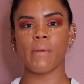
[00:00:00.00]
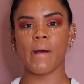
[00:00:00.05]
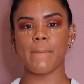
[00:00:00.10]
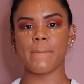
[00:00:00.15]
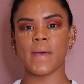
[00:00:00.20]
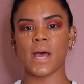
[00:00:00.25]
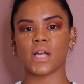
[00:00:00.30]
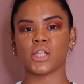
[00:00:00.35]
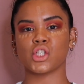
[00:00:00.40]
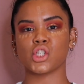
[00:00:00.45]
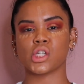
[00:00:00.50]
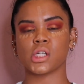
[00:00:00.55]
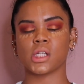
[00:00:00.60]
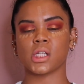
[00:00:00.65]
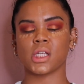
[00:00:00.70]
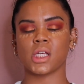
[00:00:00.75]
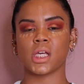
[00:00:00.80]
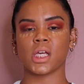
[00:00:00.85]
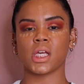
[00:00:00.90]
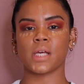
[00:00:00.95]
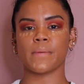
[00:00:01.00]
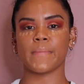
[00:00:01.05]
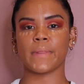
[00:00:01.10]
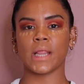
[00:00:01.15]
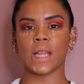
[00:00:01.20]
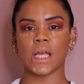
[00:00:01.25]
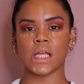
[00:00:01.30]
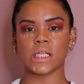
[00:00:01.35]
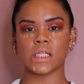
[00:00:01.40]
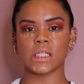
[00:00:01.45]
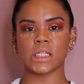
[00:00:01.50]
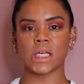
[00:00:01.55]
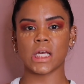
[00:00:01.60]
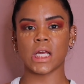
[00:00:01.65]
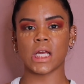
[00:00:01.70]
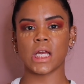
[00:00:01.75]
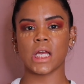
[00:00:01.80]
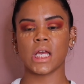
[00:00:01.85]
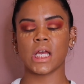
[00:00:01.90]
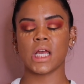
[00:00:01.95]
by magically
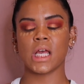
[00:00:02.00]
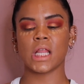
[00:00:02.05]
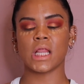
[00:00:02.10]
blending